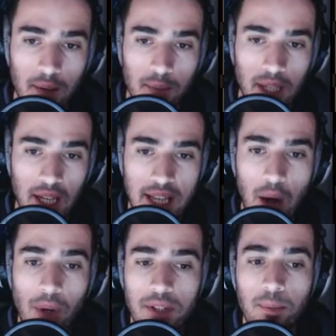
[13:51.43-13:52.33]
Because I
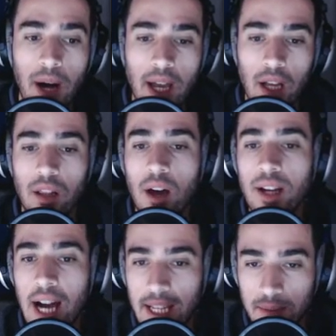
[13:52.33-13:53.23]
want to buy a lot
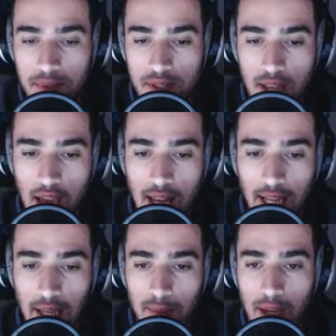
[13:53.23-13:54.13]
of items, and I
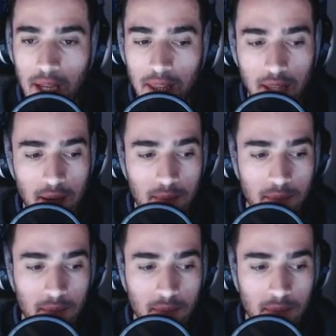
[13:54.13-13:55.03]
can make them
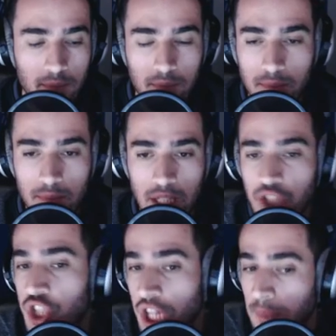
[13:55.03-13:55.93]

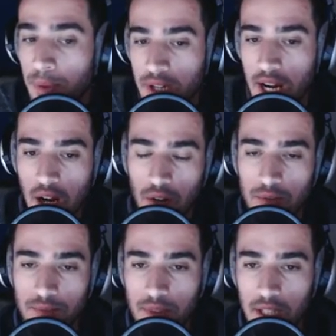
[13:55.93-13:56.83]
cheaper now,
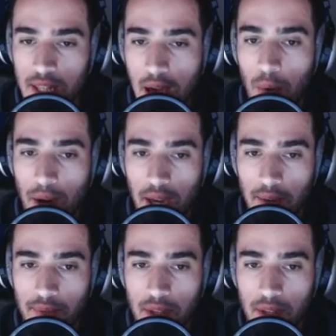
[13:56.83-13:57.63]
in that way.